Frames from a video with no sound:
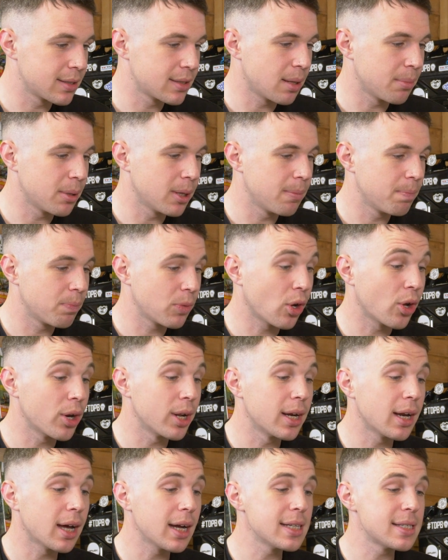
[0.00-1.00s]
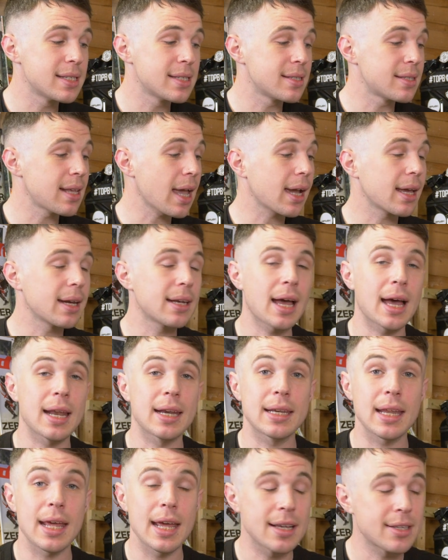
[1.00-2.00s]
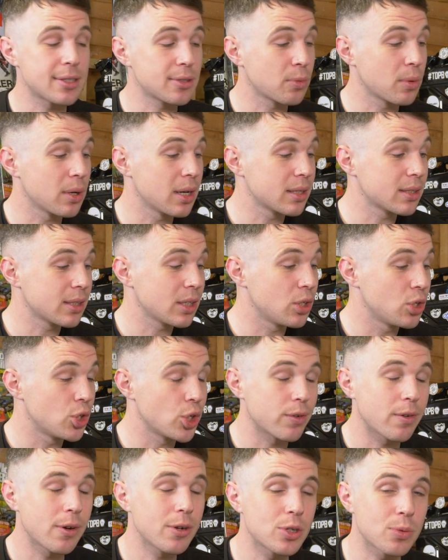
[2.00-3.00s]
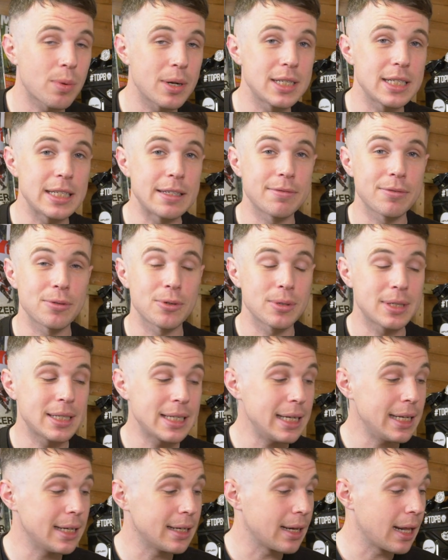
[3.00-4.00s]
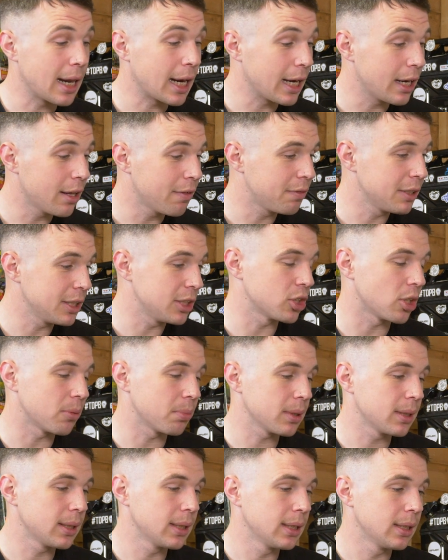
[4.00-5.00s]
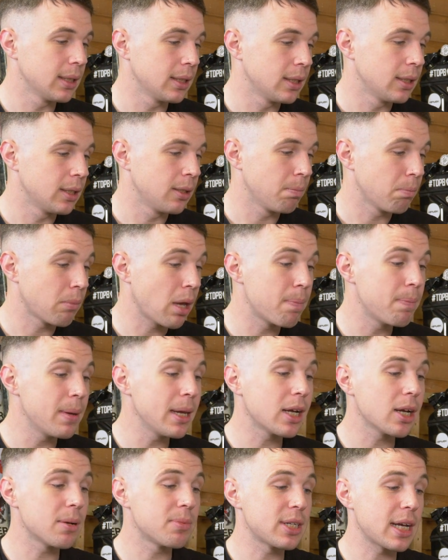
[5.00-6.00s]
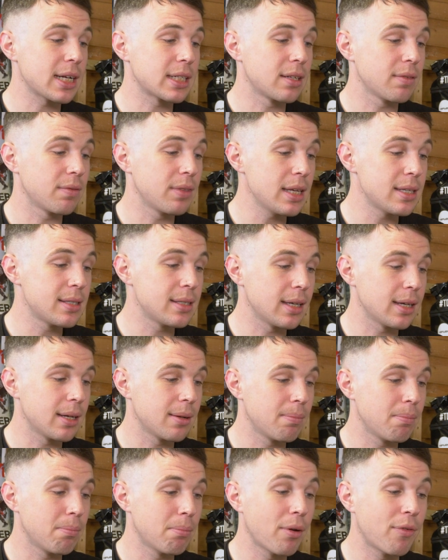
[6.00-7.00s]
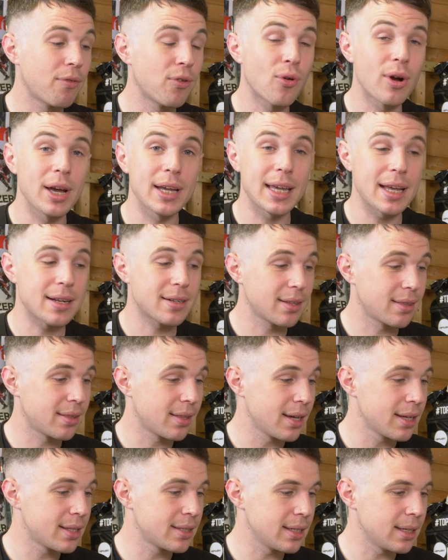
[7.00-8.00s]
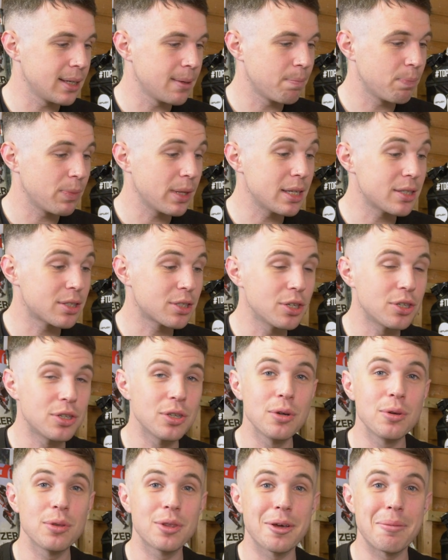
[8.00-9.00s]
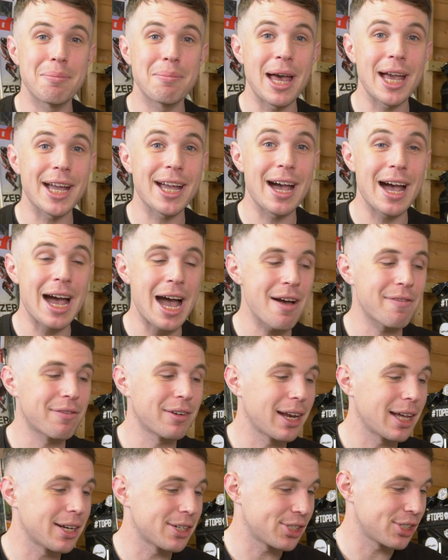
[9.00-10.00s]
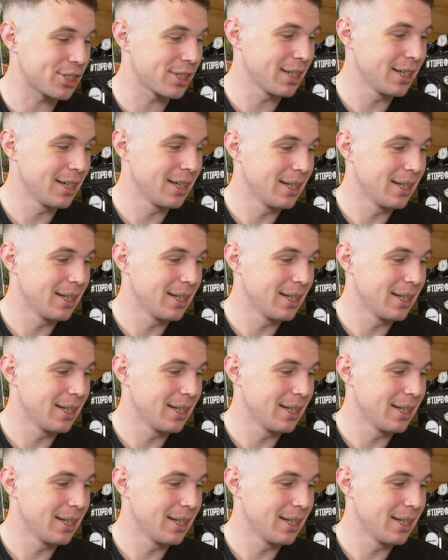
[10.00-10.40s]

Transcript: this summer on a nice second-hand S-Works Enduro 2014. Lovely job. My big objective this year, before I get to 30, is to do the Mega Avalanche.